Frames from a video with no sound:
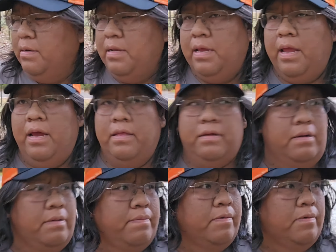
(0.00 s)

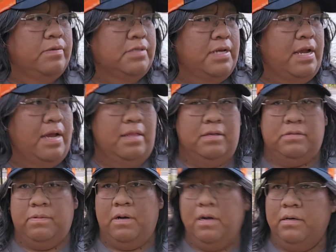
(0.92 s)
together, but we'll see how
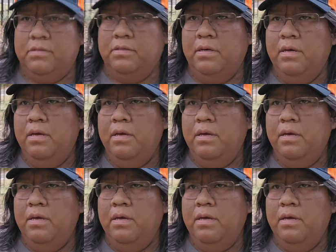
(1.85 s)
this works.